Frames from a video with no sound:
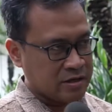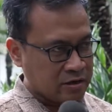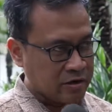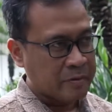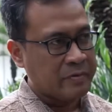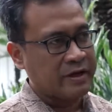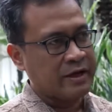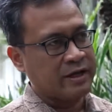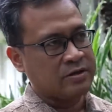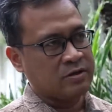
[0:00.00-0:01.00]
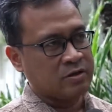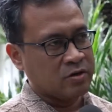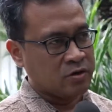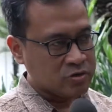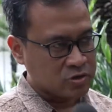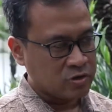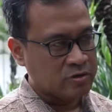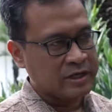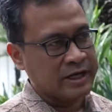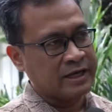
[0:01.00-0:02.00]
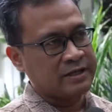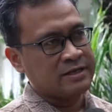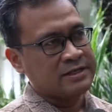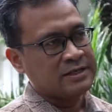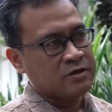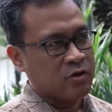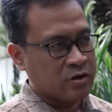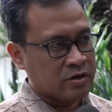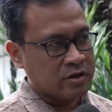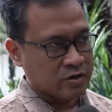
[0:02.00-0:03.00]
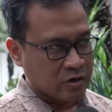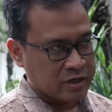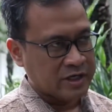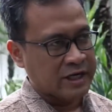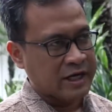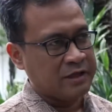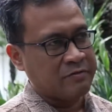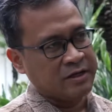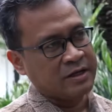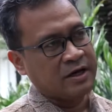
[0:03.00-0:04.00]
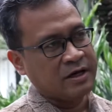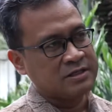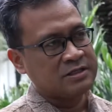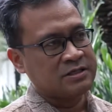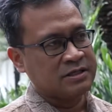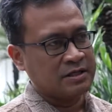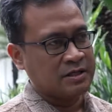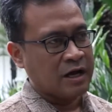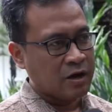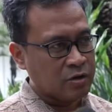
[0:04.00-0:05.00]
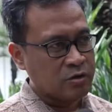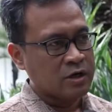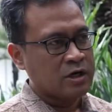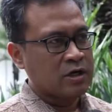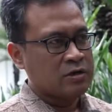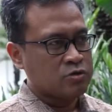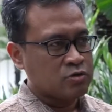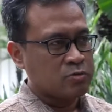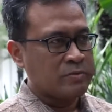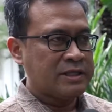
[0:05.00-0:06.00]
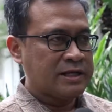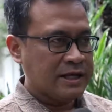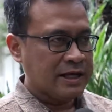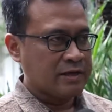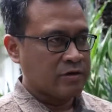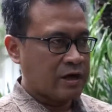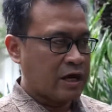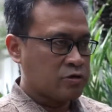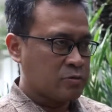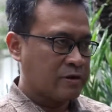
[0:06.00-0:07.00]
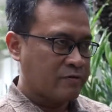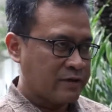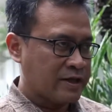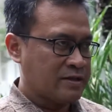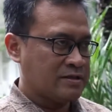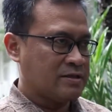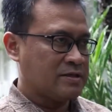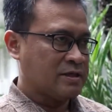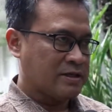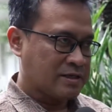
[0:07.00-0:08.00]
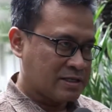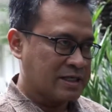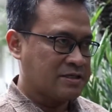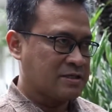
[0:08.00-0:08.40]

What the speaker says: collaborate, consultate, coordinate with us and how to mitigate or how to prevent the disaster